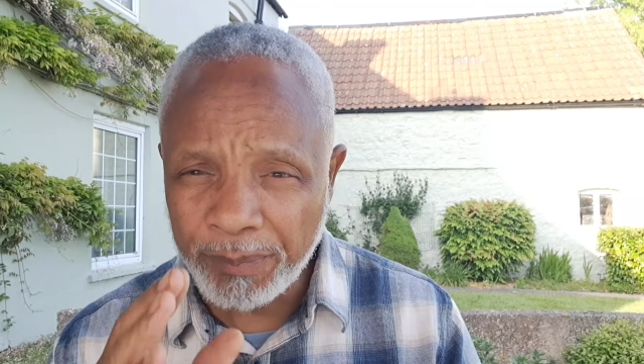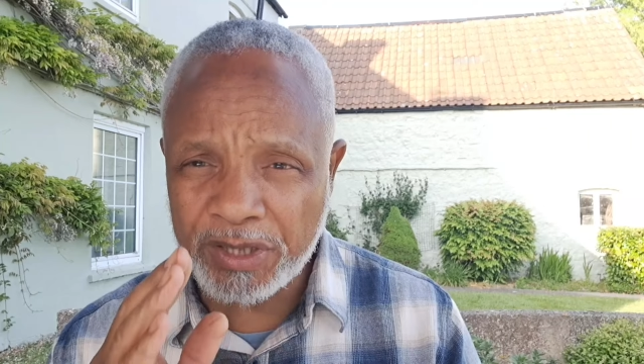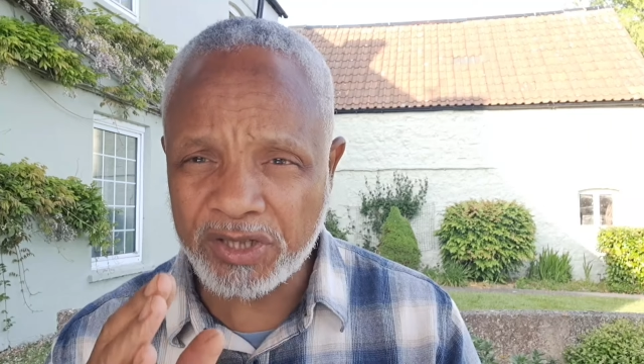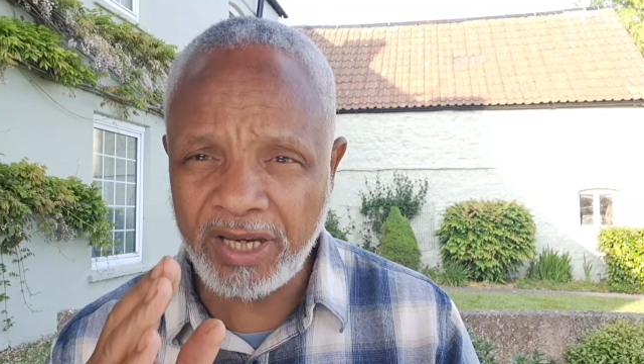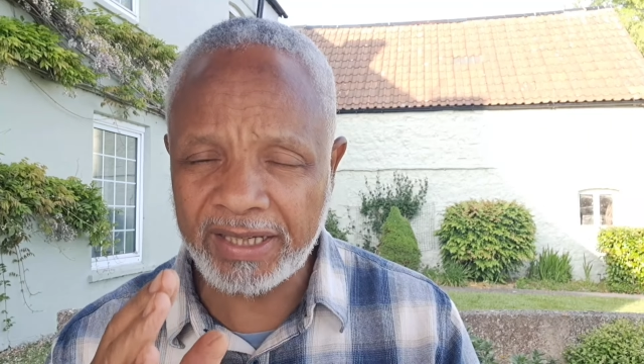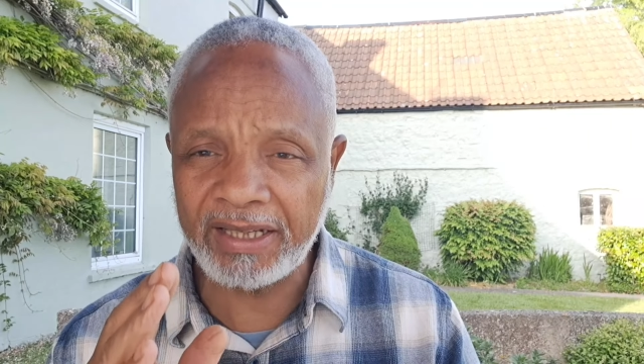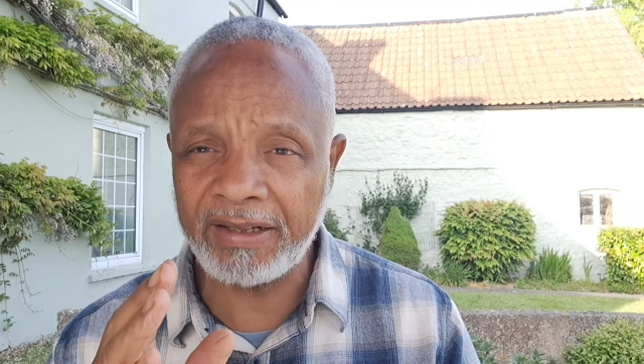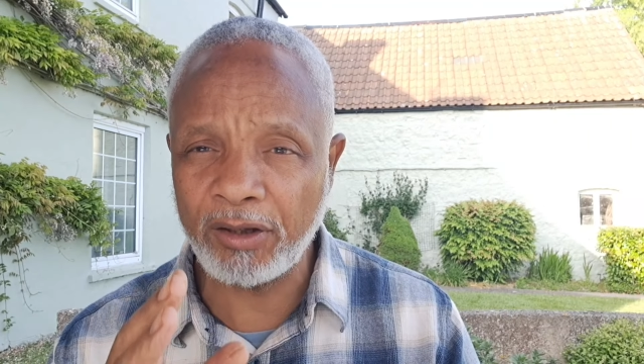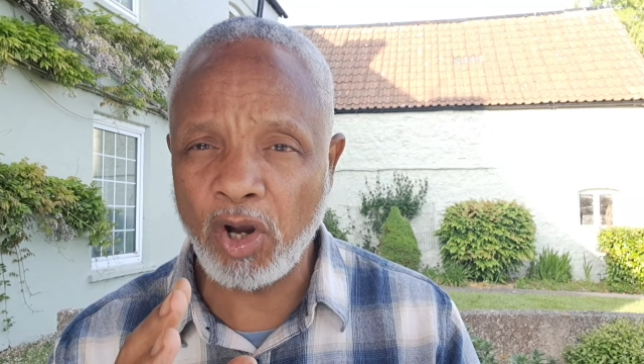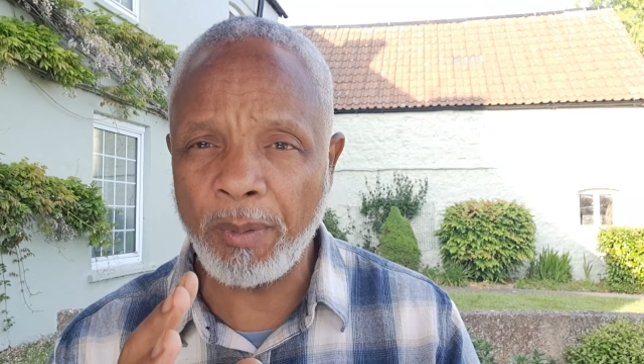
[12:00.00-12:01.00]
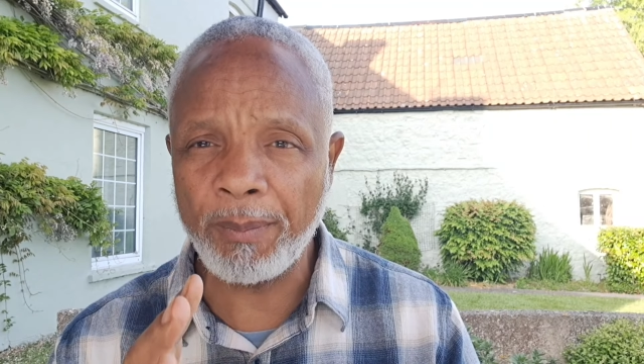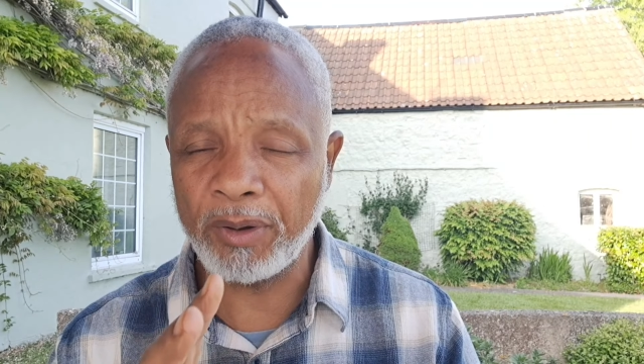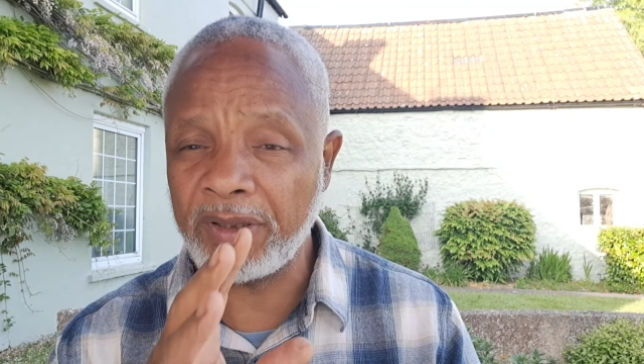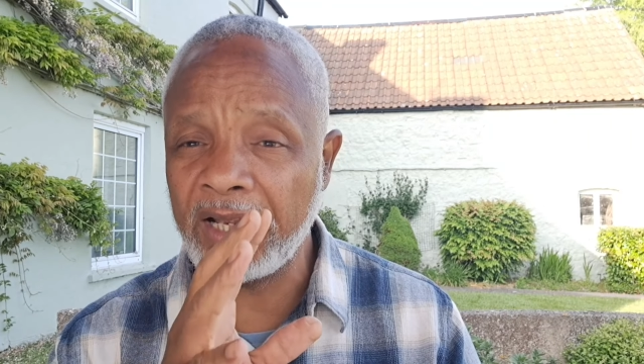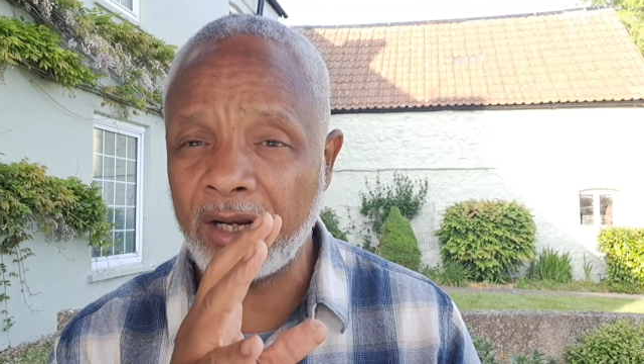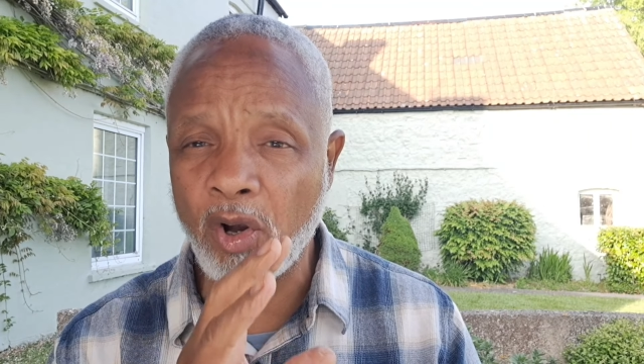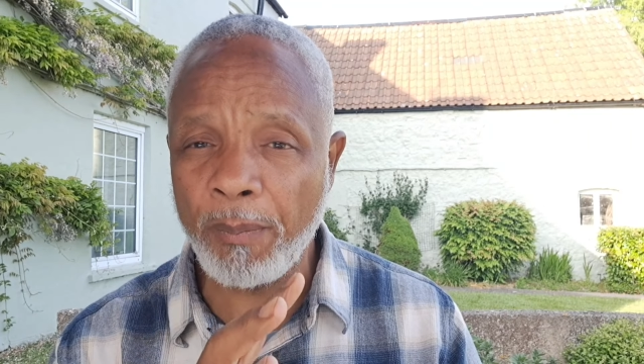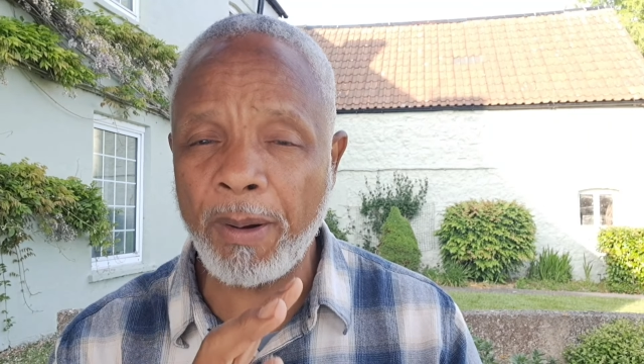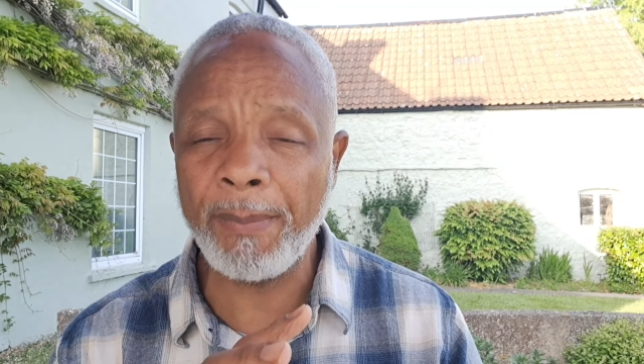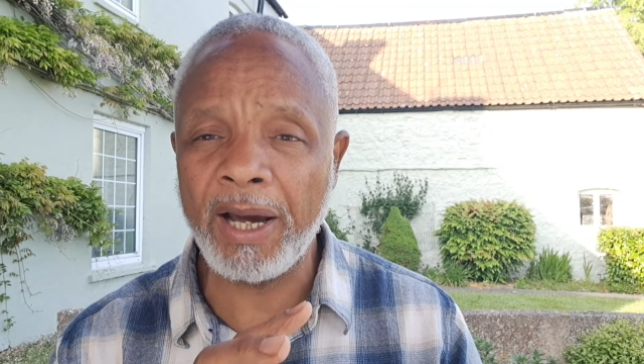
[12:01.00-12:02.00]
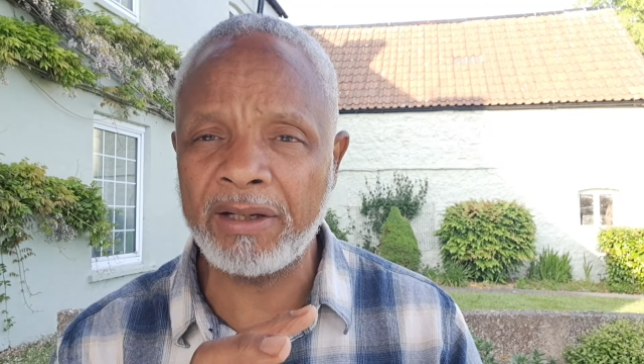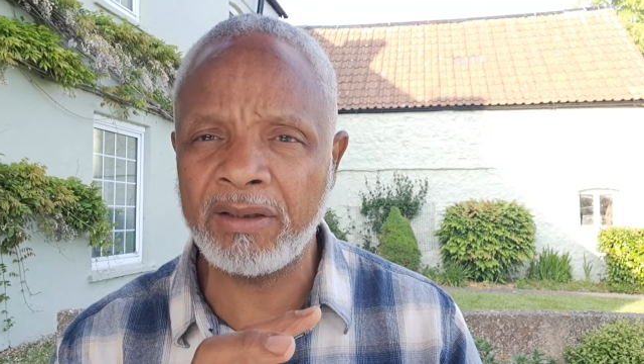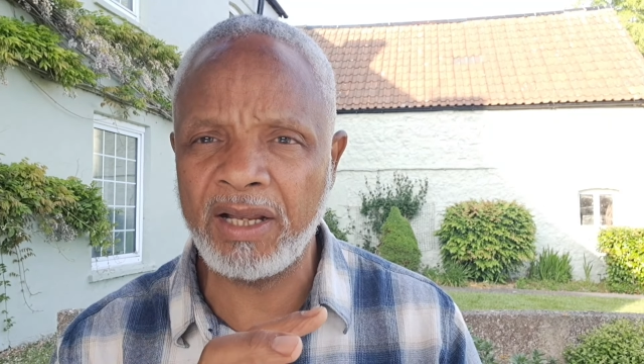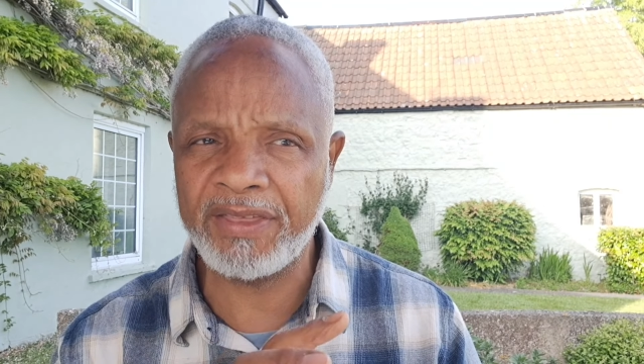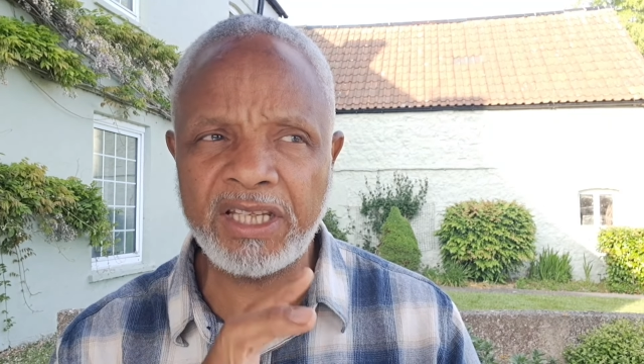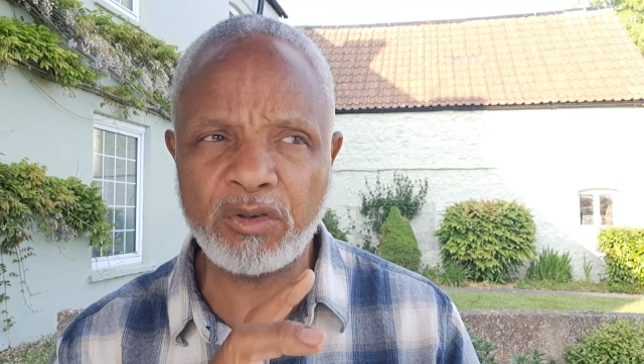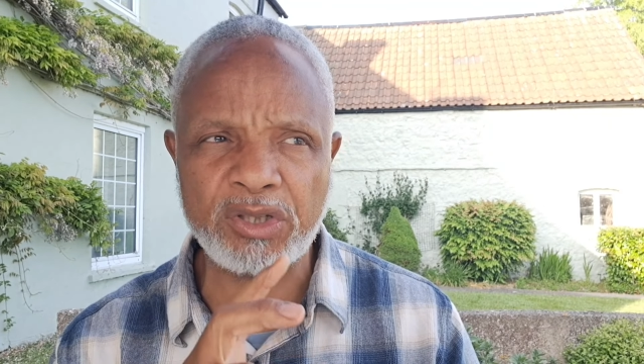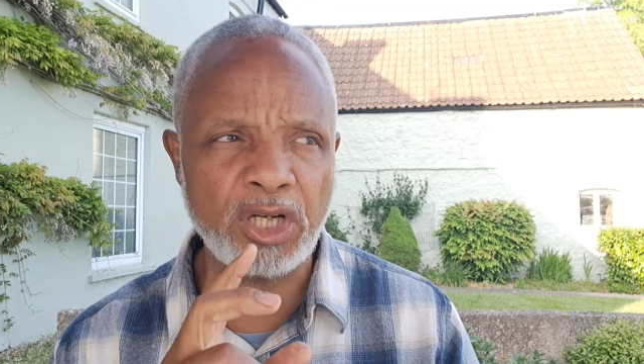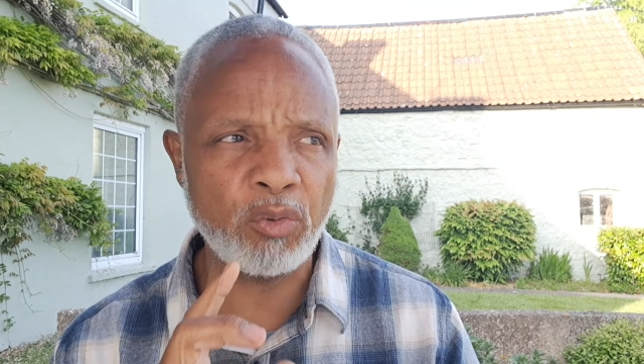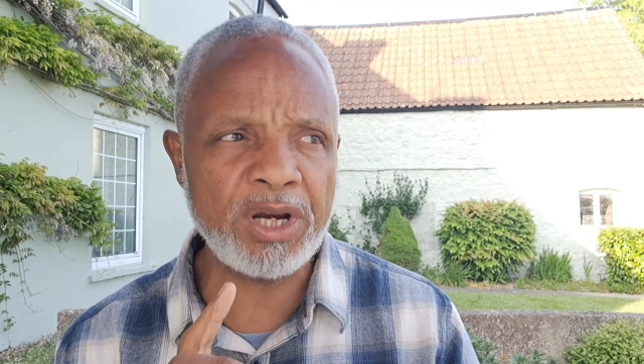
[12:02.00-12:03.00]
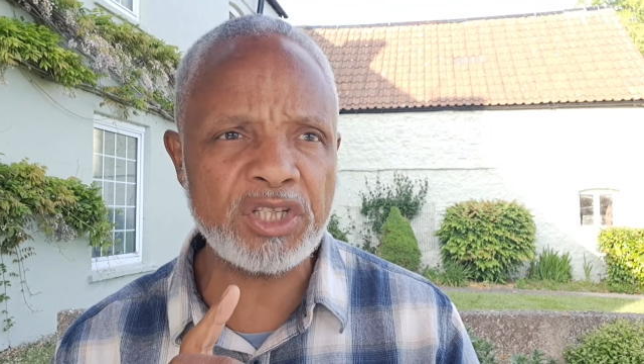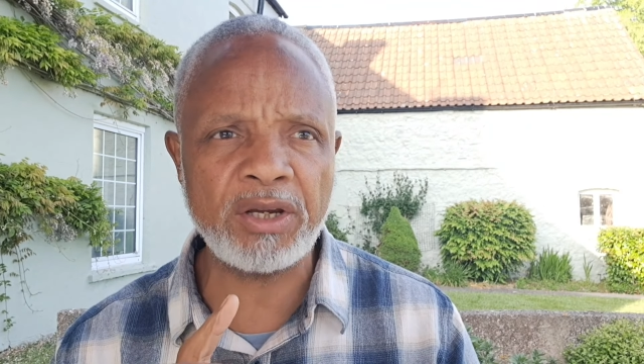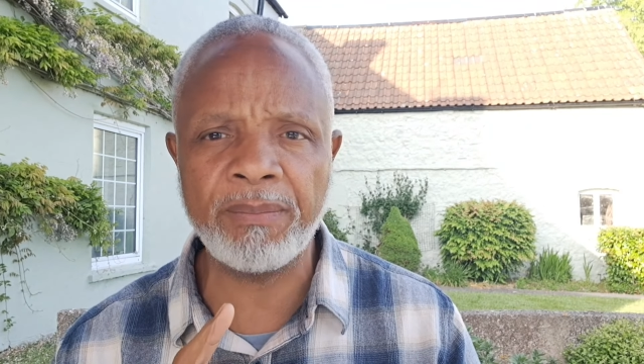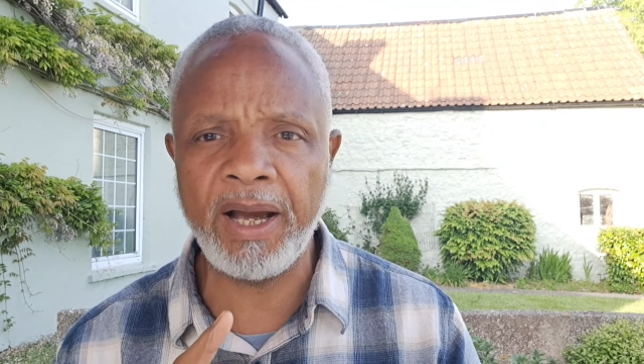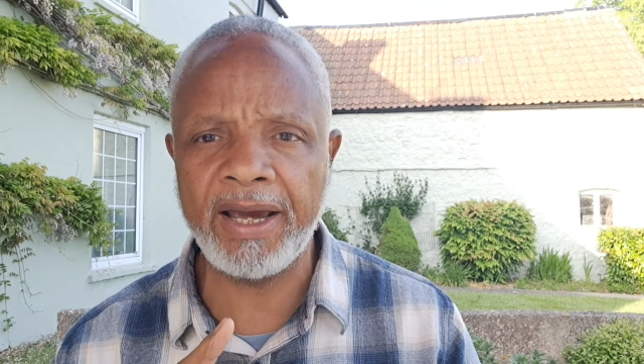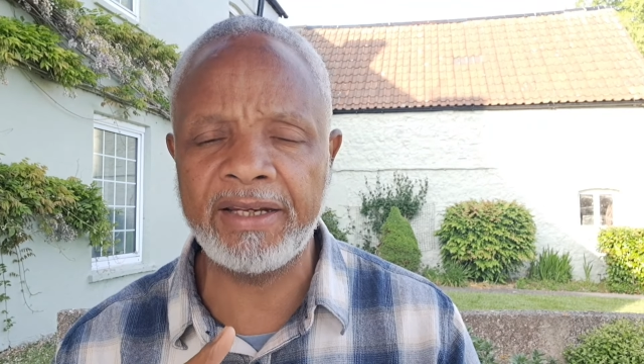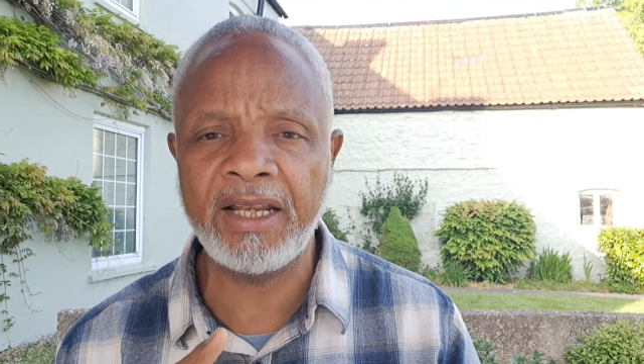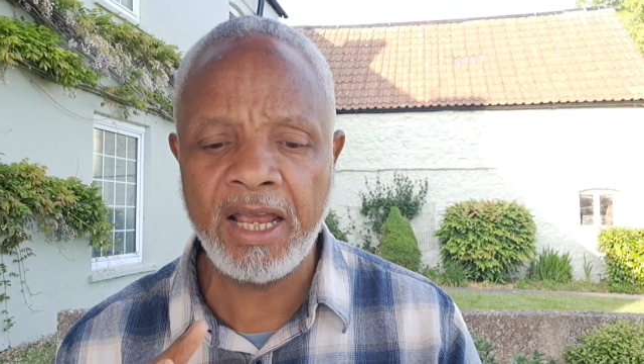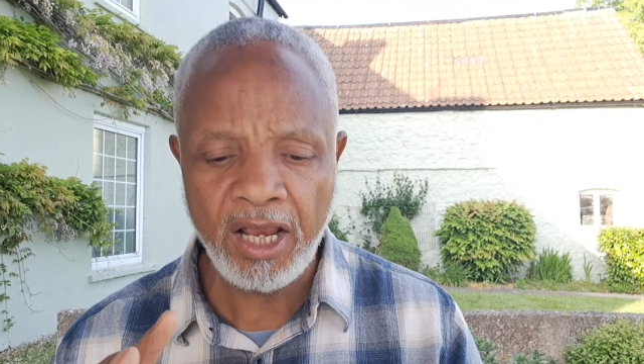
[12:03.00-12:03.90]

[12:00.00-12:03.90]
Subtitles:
mistaken, in the copper belt, they had a copper mine, I think it was a Luansha mine,